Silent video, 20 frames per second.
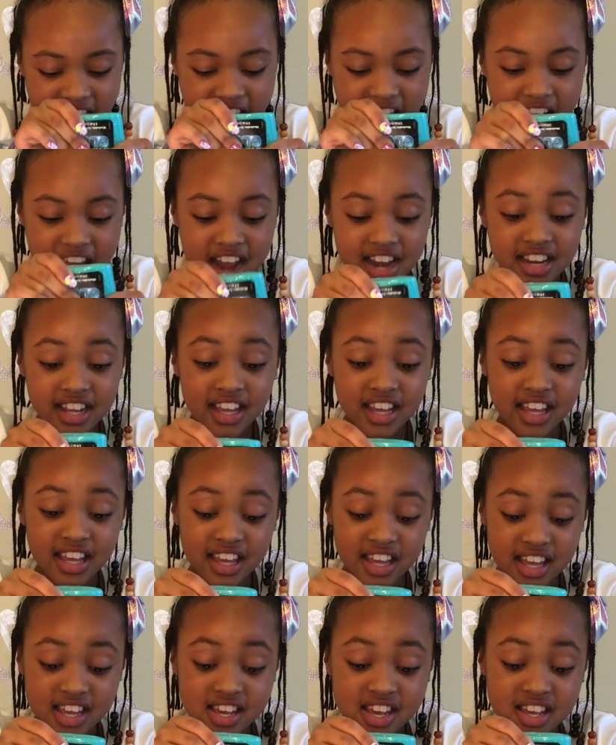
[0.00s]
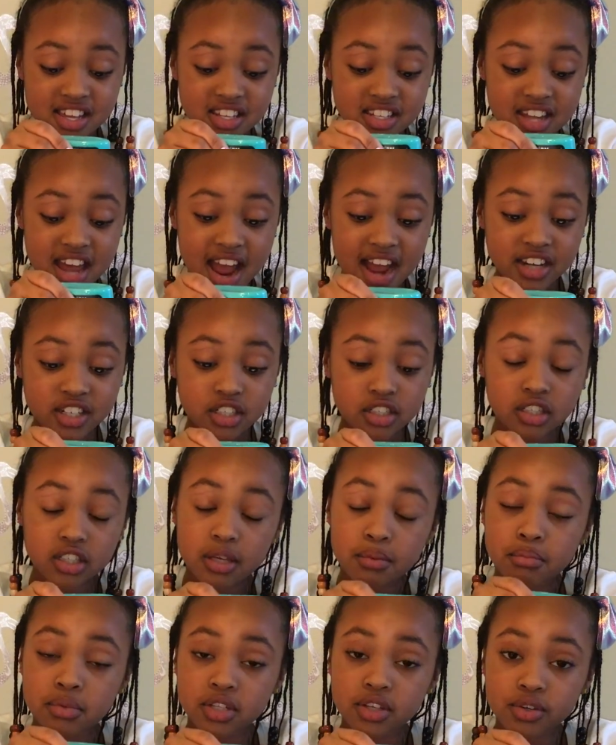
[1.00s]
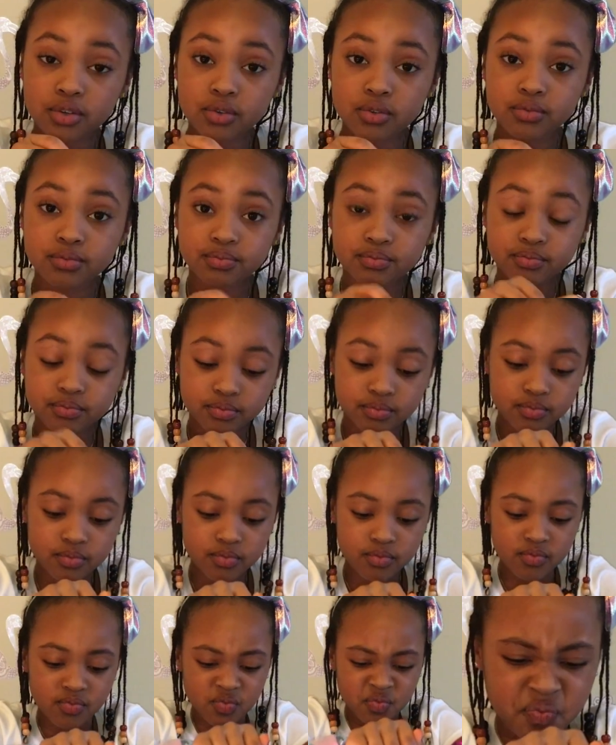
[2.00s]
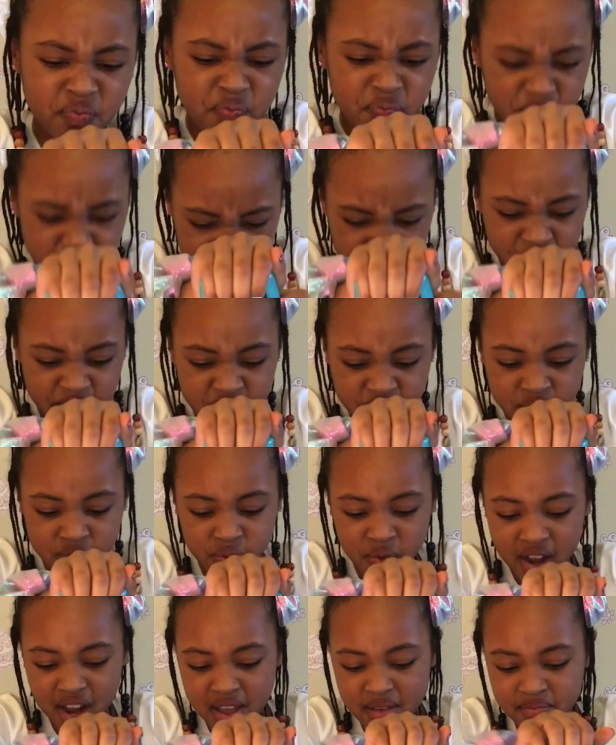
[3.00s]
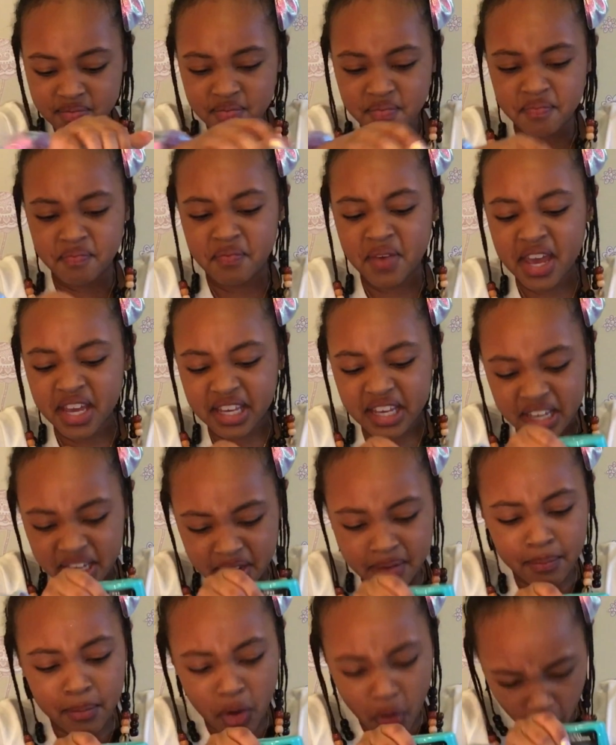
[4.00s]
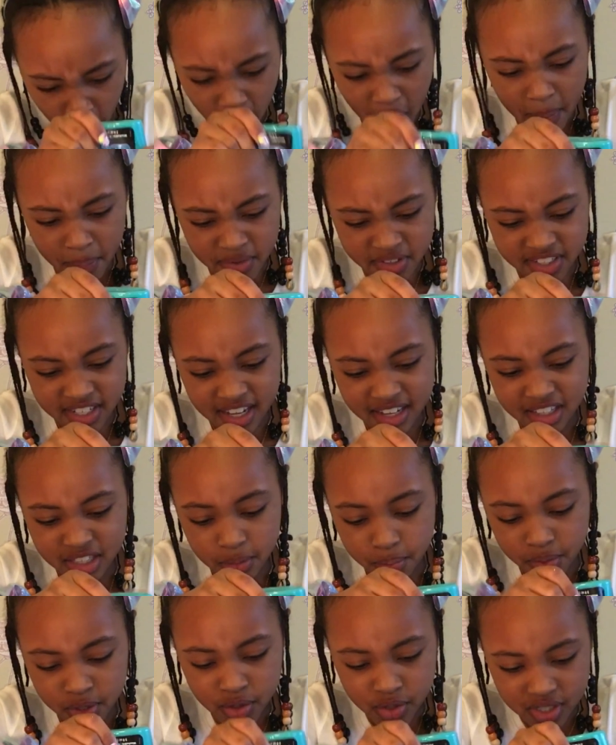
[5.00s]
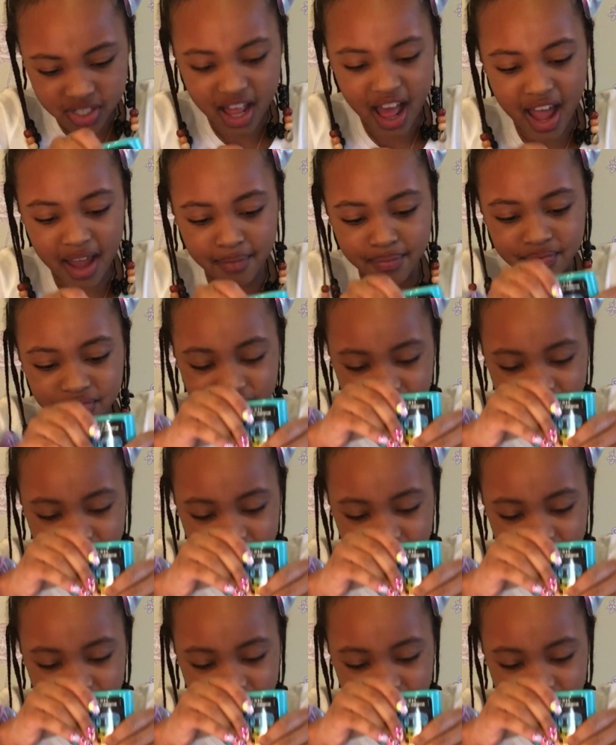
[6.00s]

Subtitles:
and he is actually blue. That's why I'm making him represent the blue slime,